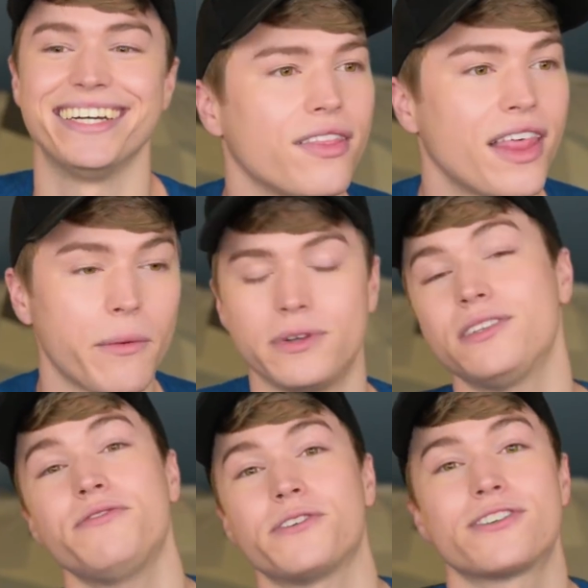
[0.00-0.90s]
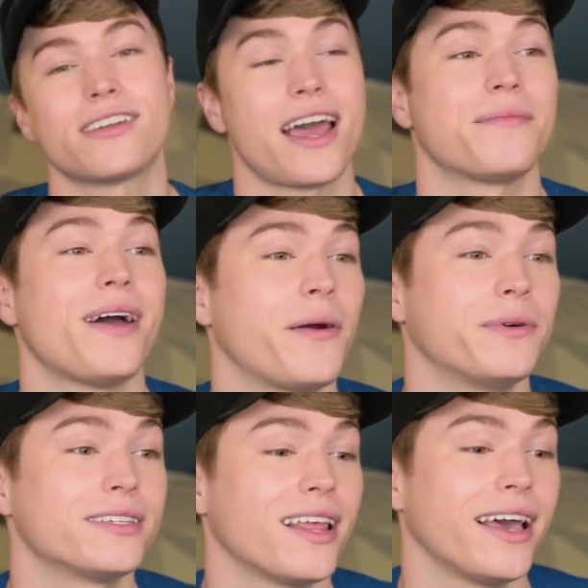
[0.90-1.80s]
That was the first time I
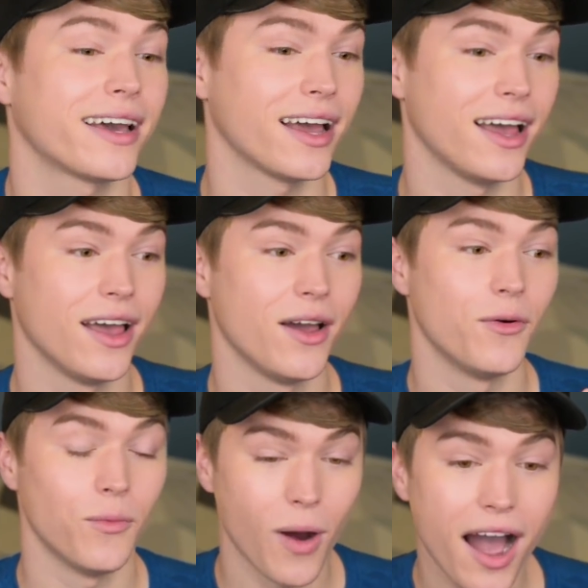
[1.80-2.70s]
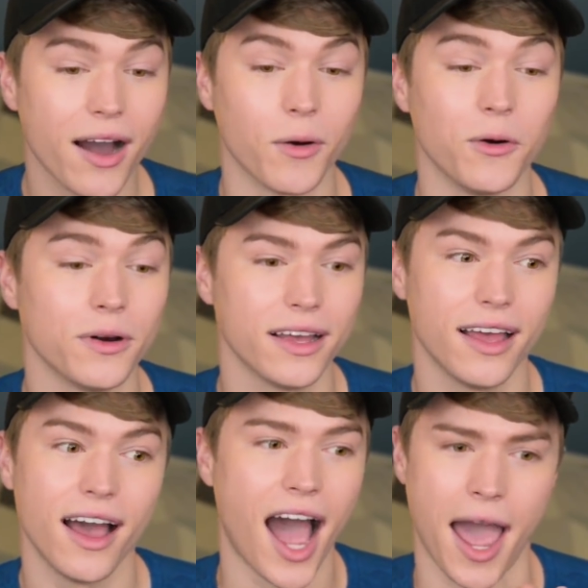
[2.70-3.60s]
was like, wow,
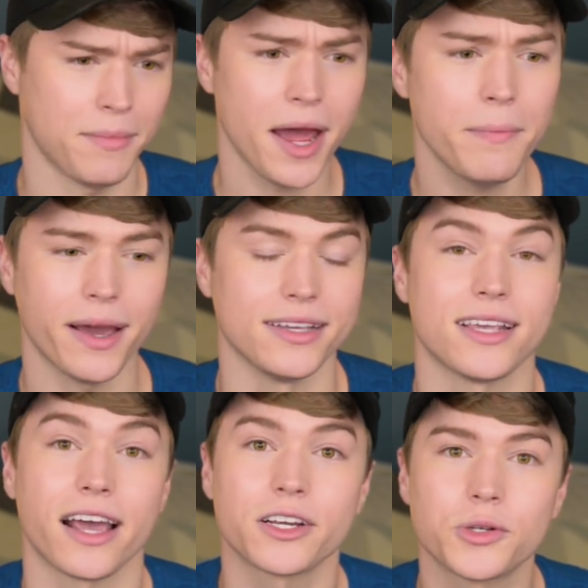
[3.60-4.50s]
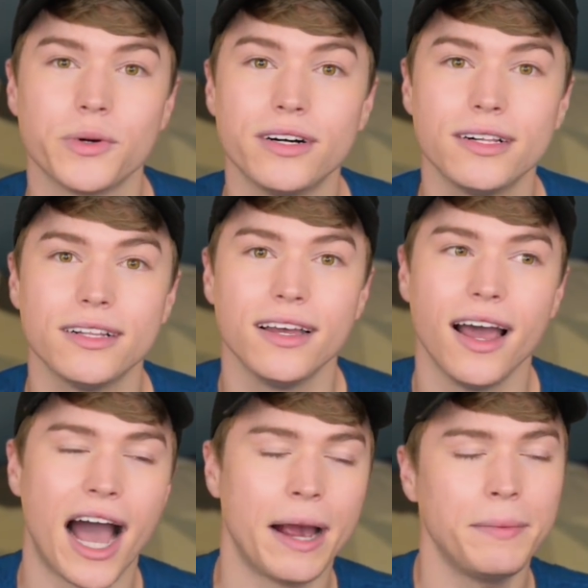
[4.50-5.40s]
I'm not bisexual.
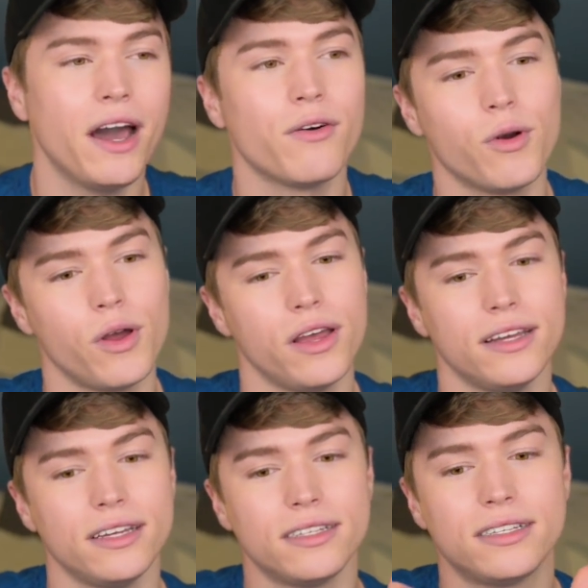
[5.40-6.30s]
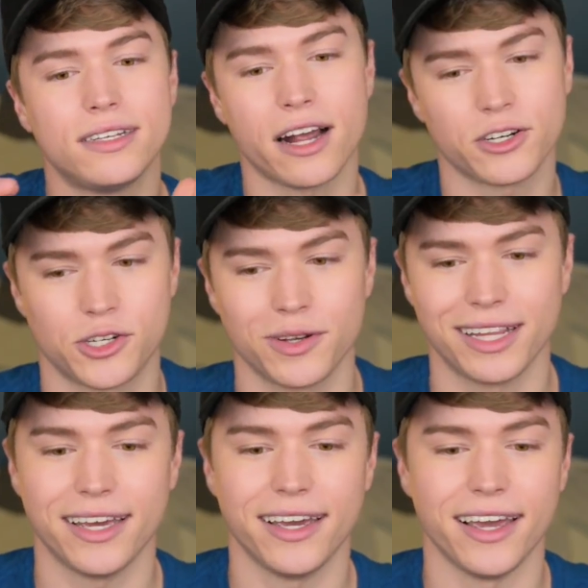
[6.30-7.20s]
I'm not
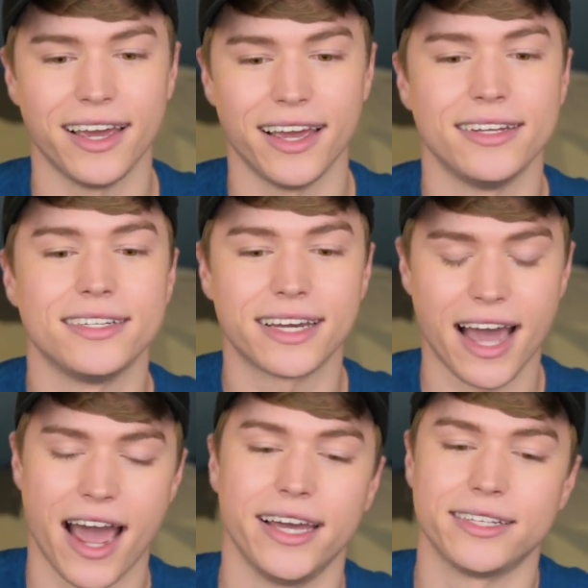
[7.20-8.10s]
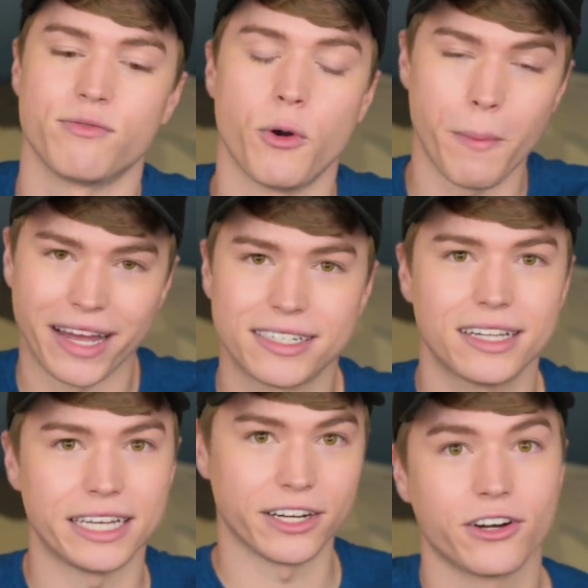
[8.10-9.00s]
sexually into guys and
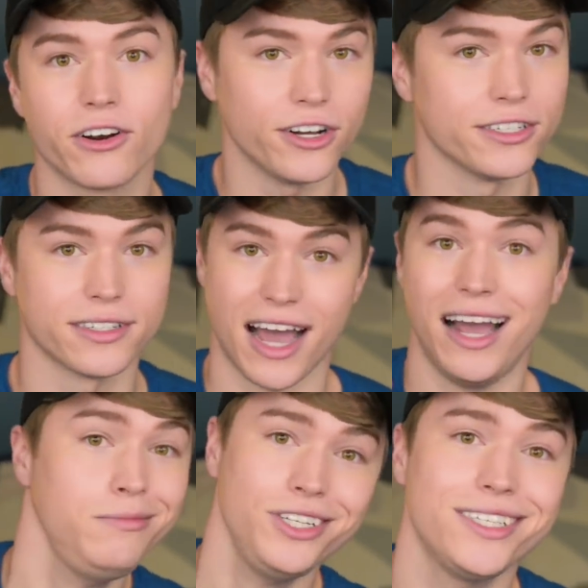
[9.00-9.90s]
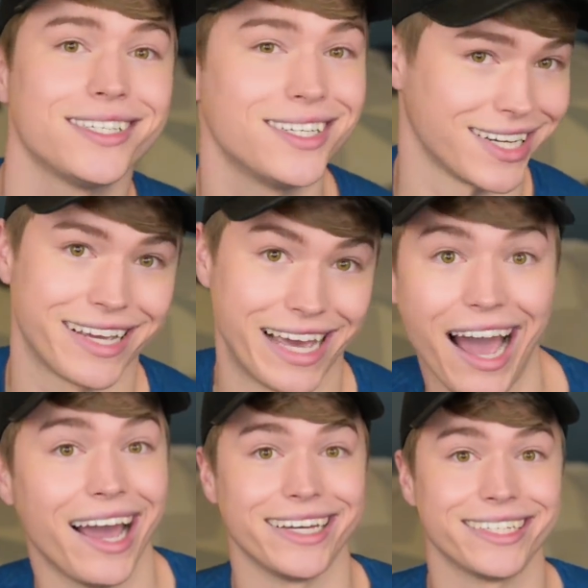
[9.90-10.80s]
romantically into girls. I'm just into
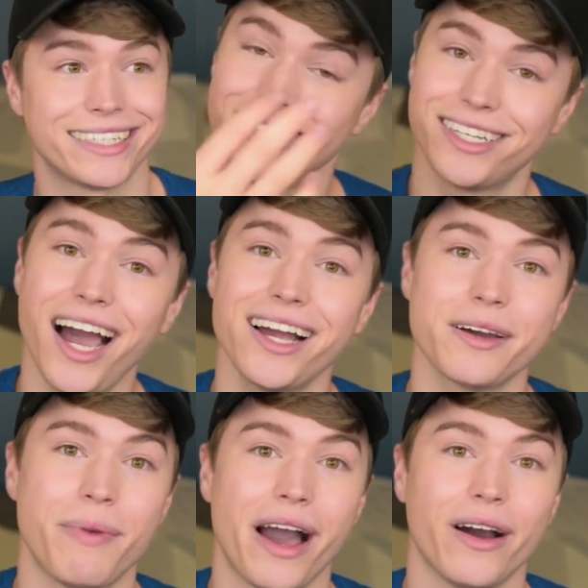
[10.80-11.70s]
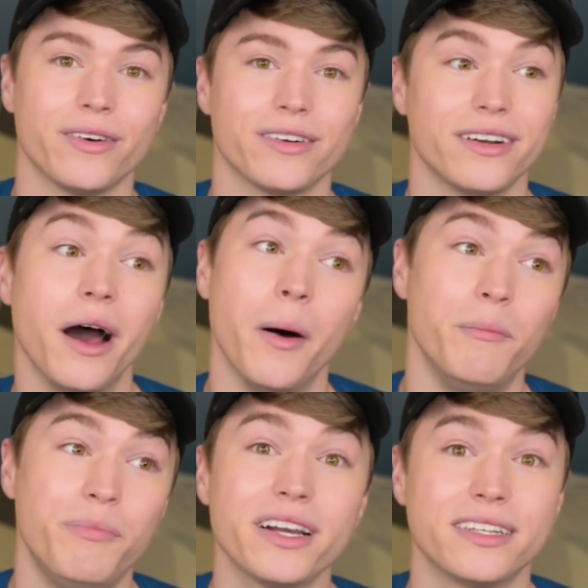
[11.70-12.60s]
guys. Talk about a
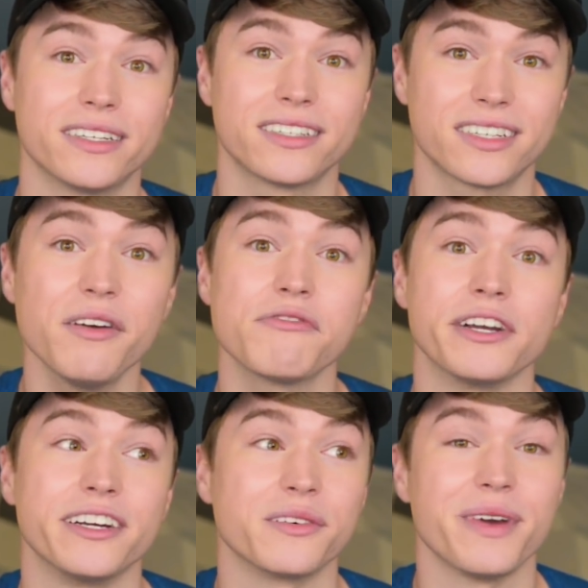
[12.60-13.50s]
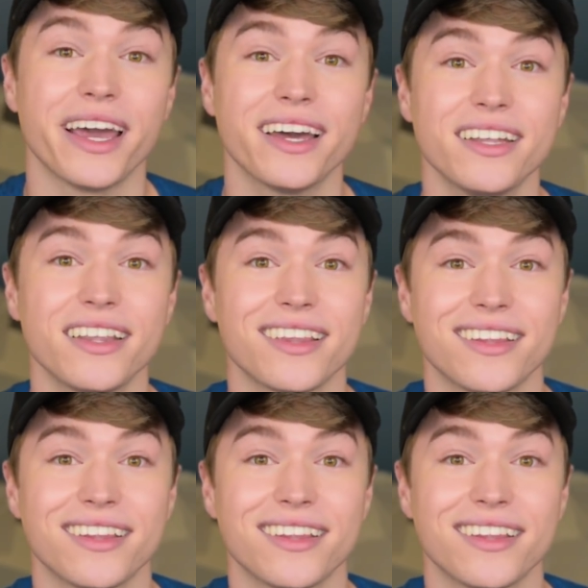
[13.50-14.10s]
big discovery here, man.